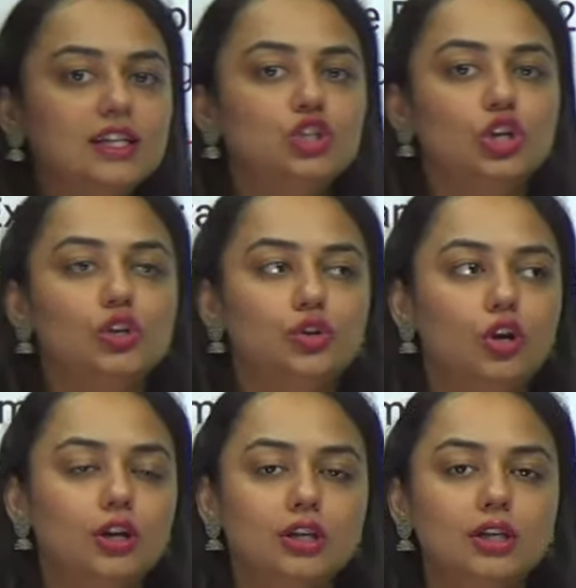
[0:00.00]
children or
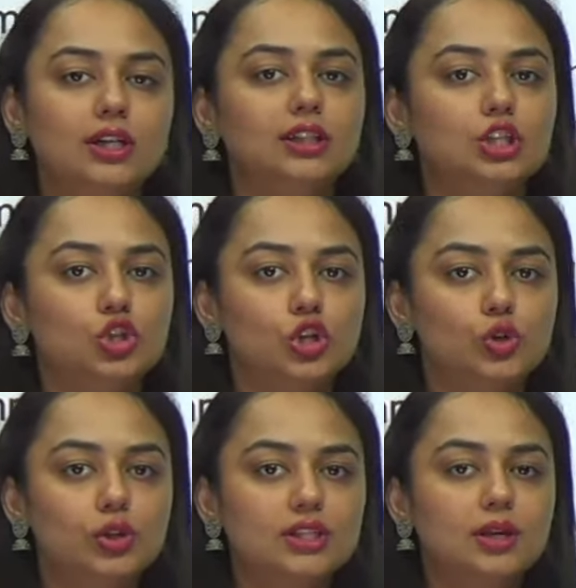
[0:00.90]
rearing the
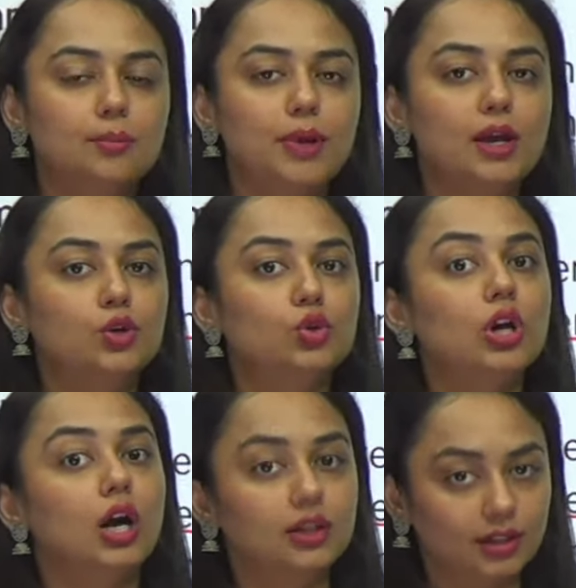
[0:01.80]
children is compared to
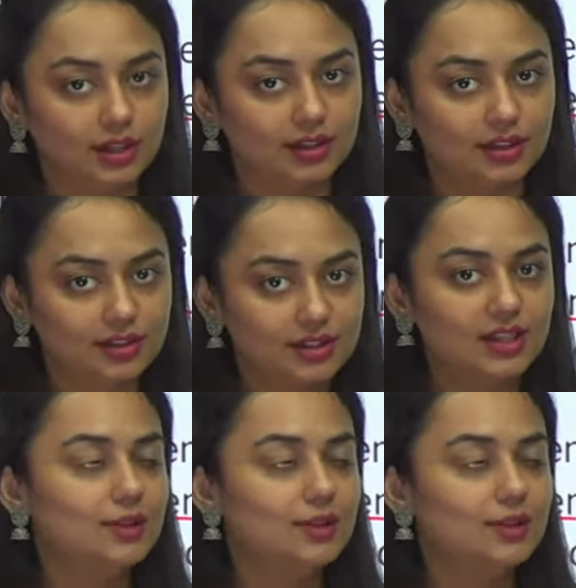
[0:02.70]
gardening. See?